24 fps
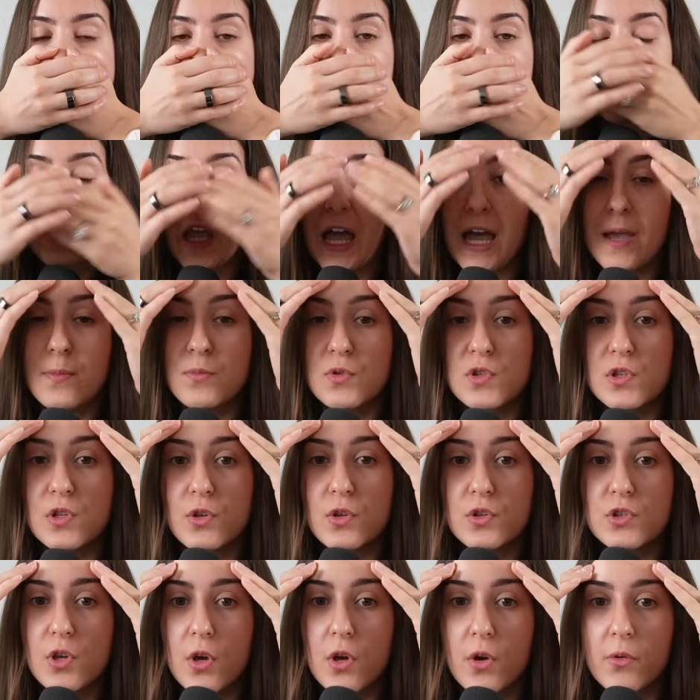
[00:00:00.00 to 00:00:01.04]
I'm so
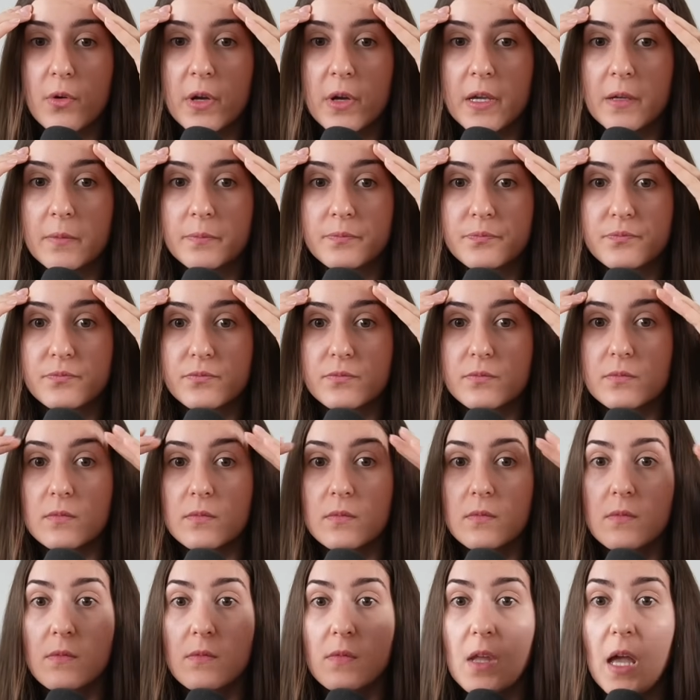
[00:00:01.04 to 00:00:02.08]
sorry.
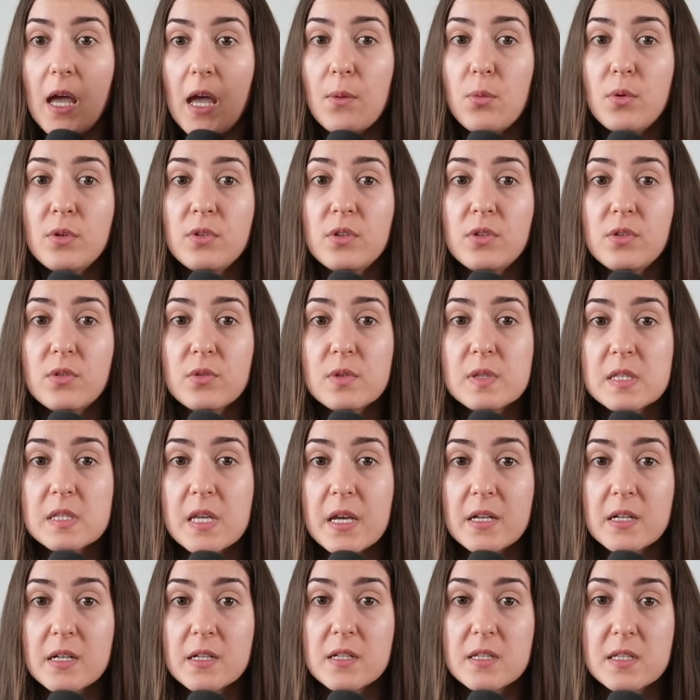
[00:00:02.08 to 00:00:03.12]
I wanted to
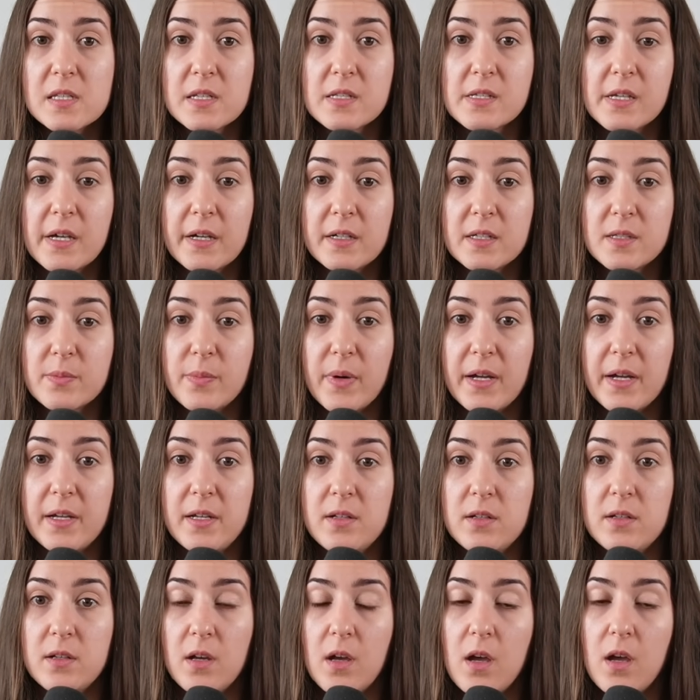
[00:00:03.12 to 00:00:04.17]
say that it's attacked by...
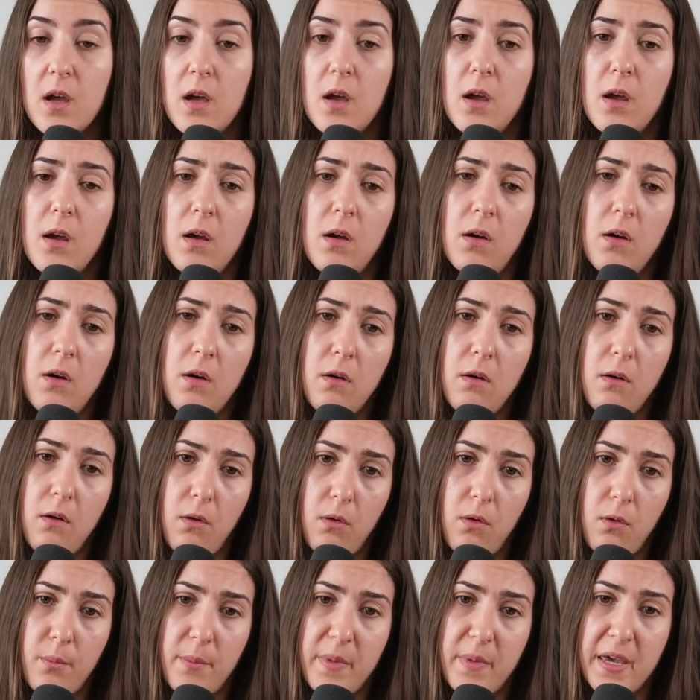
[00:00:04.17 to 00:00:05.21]

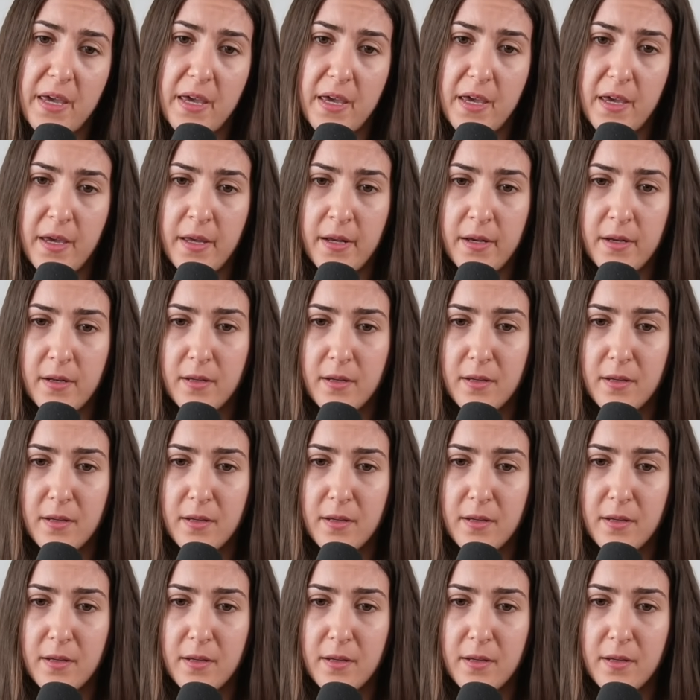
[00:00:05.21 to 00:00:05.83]
Oh, man.